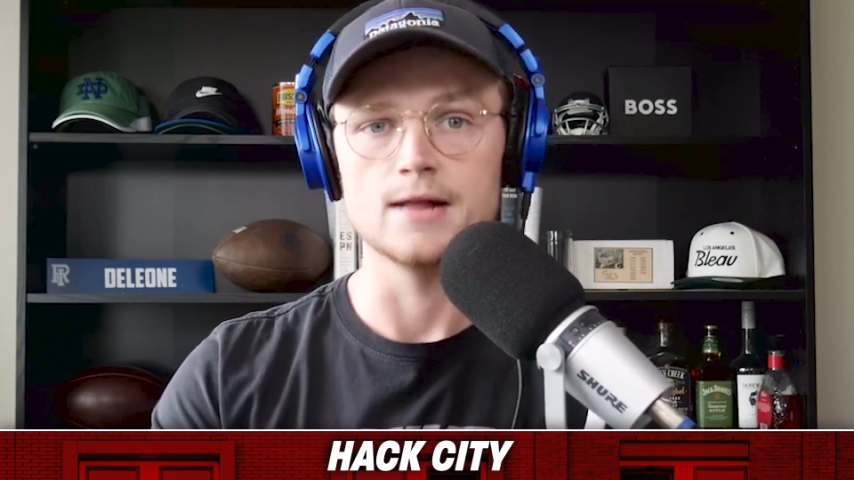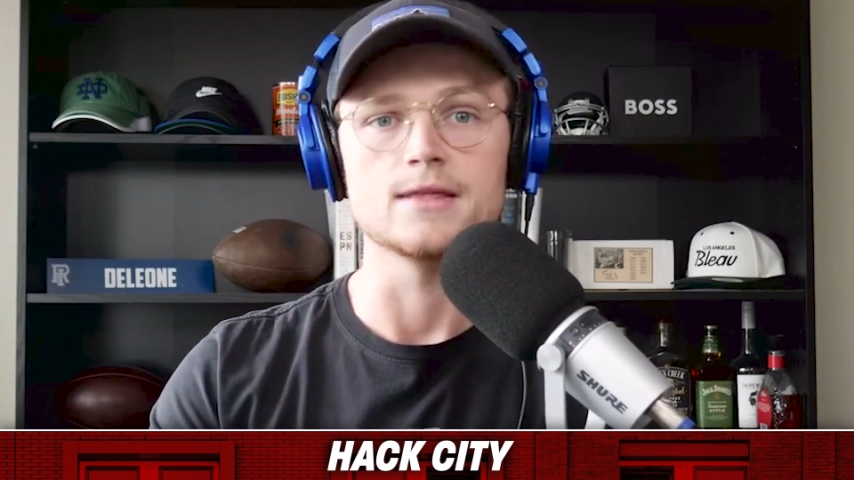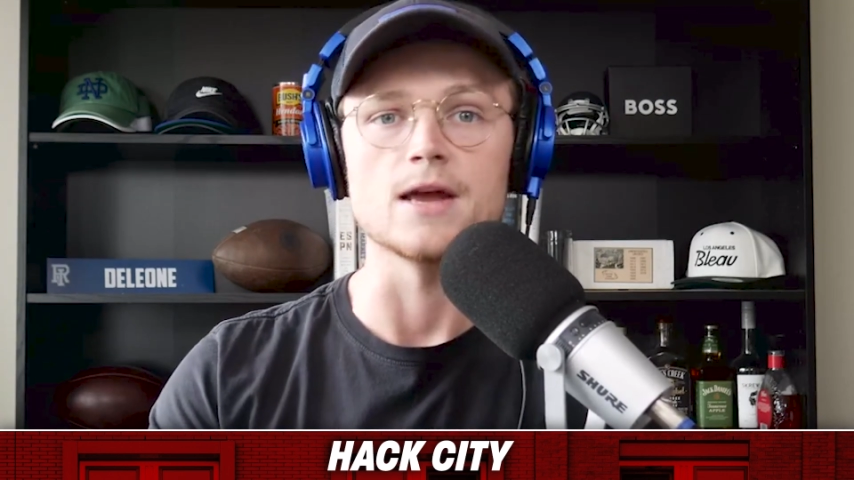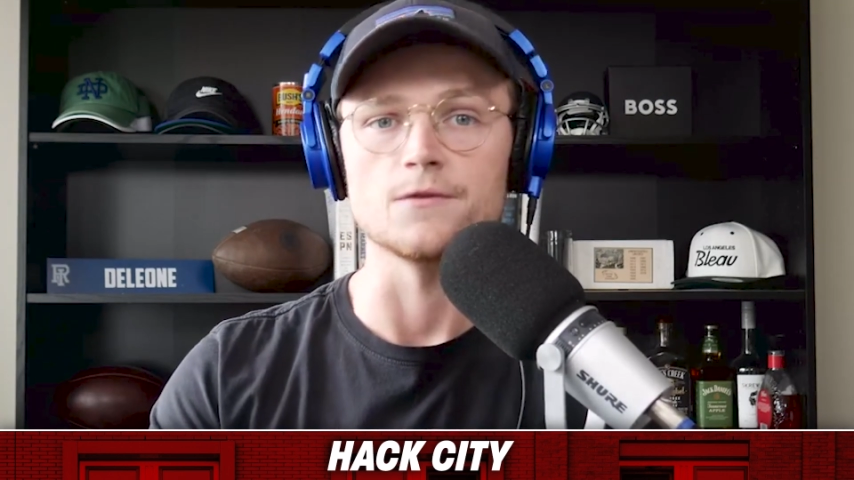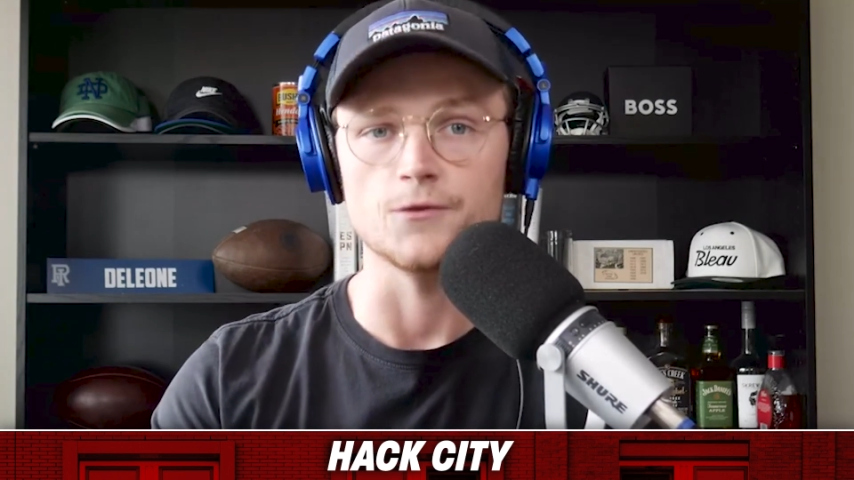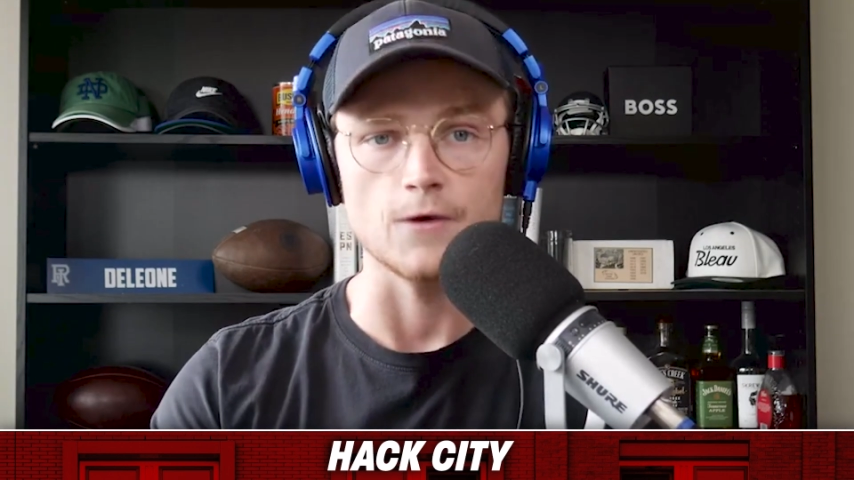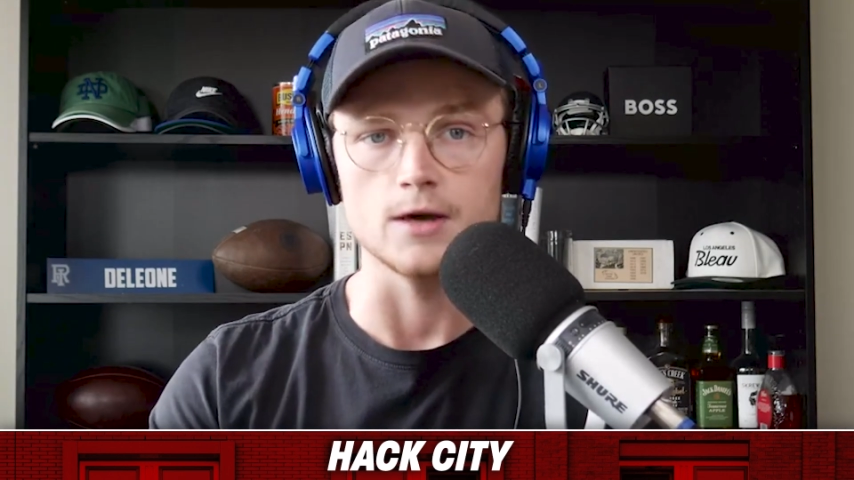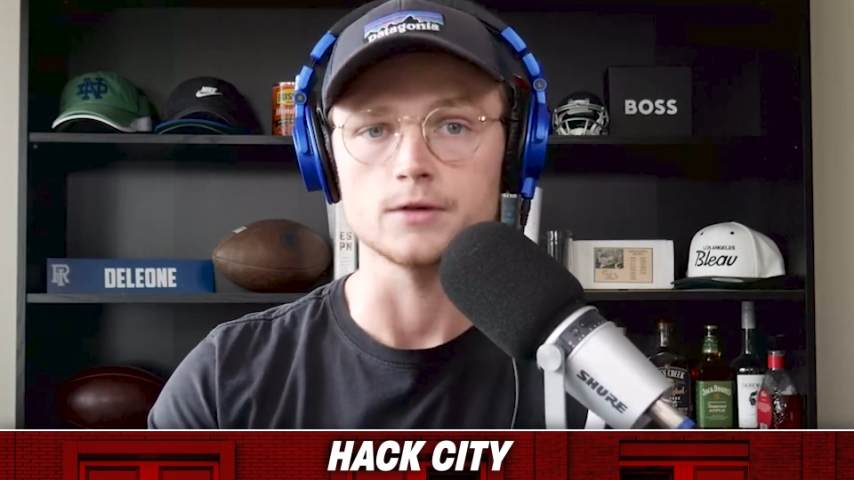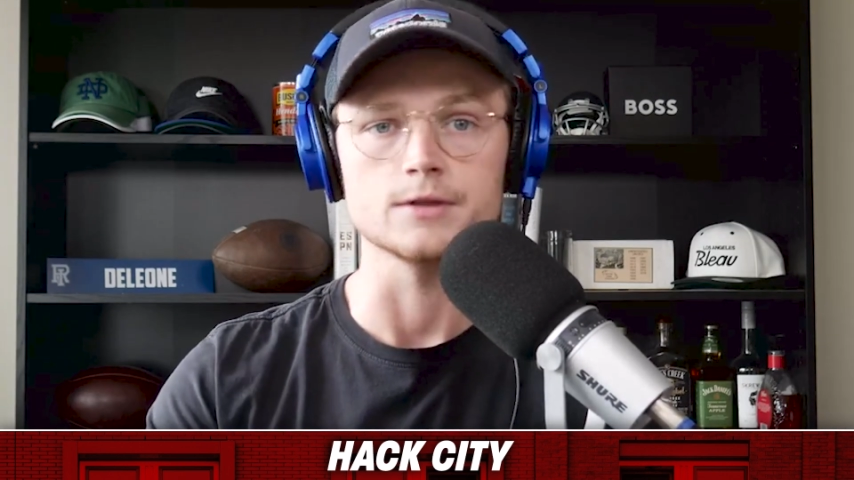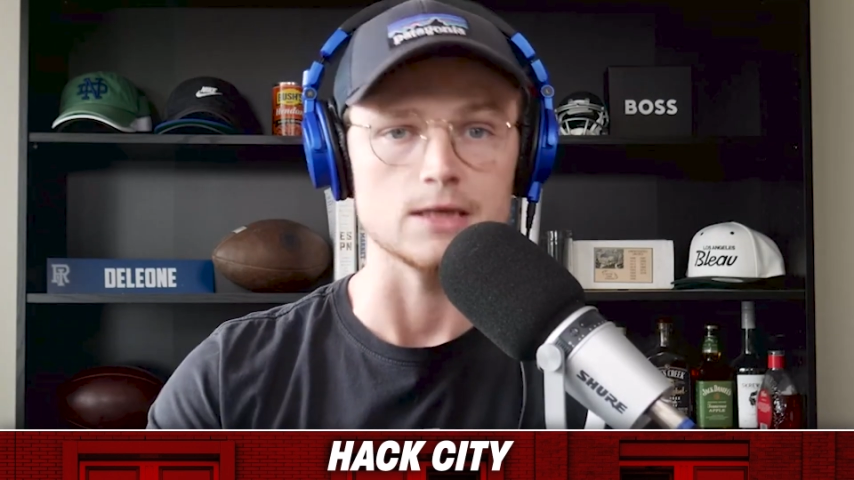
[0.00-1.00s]
that
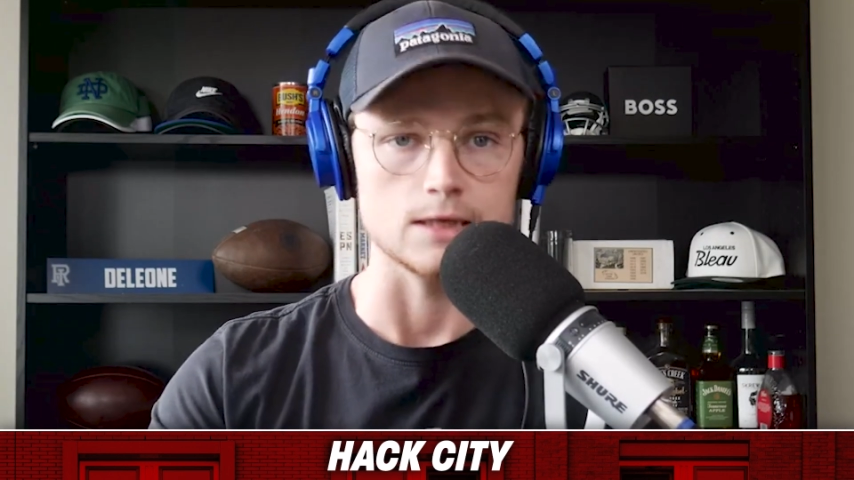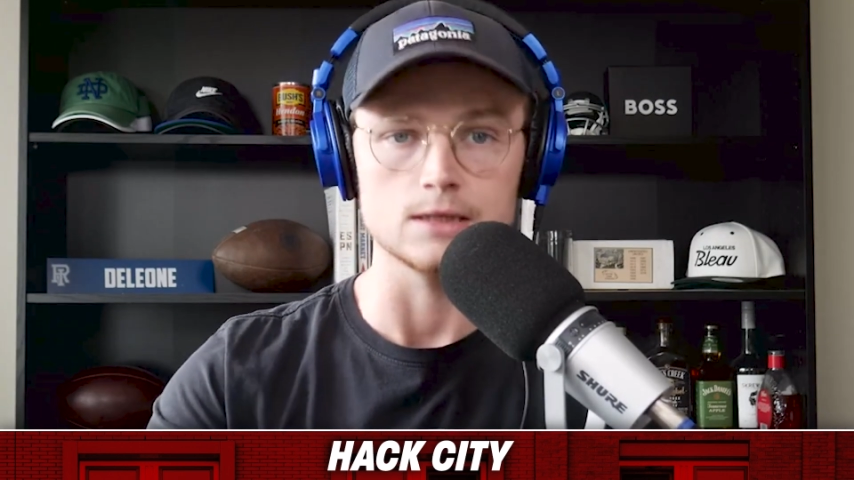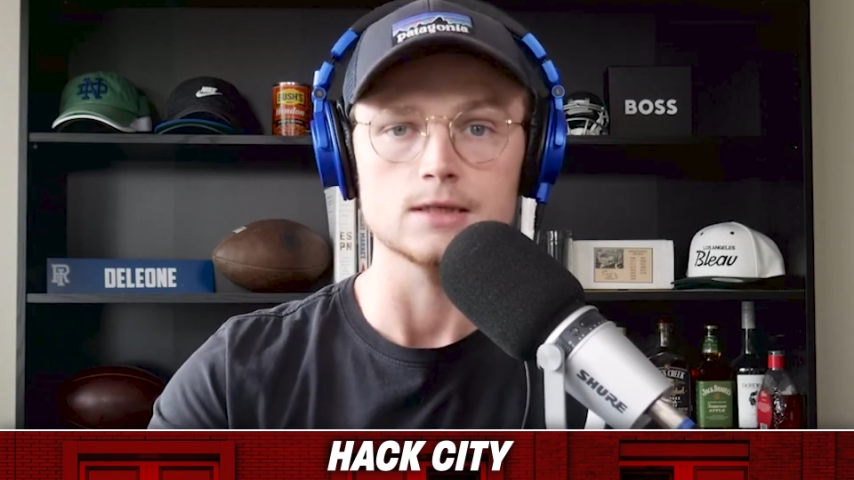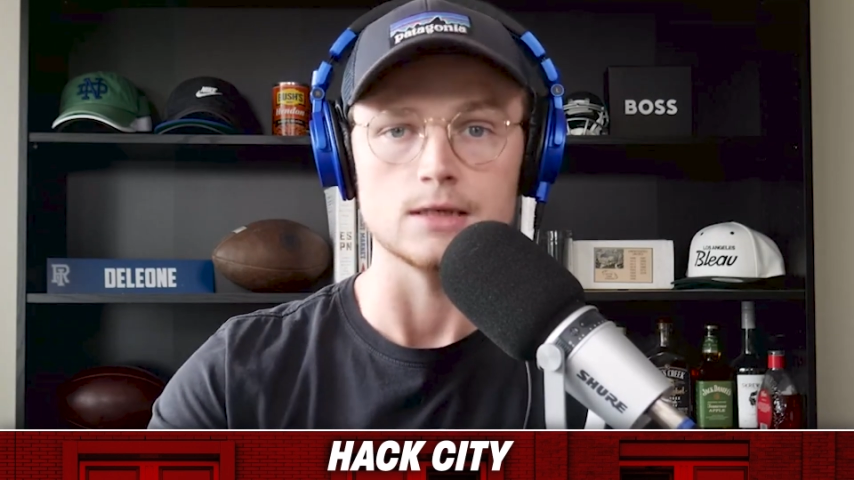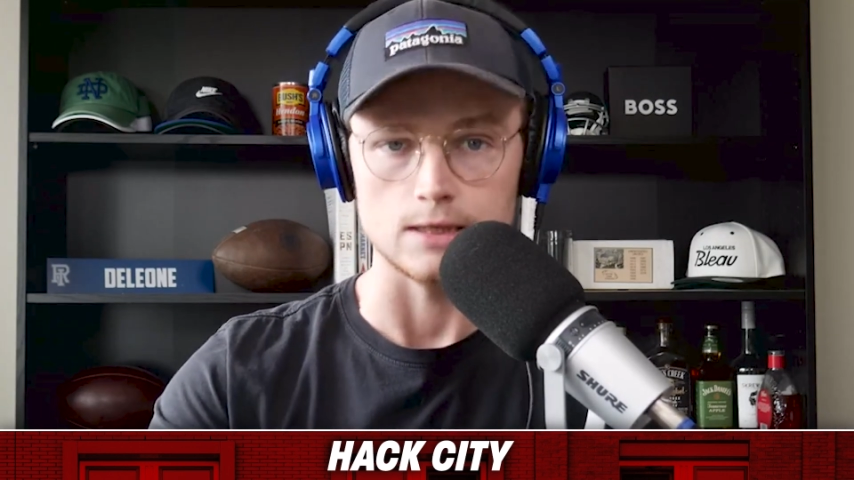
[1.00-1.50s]
failed in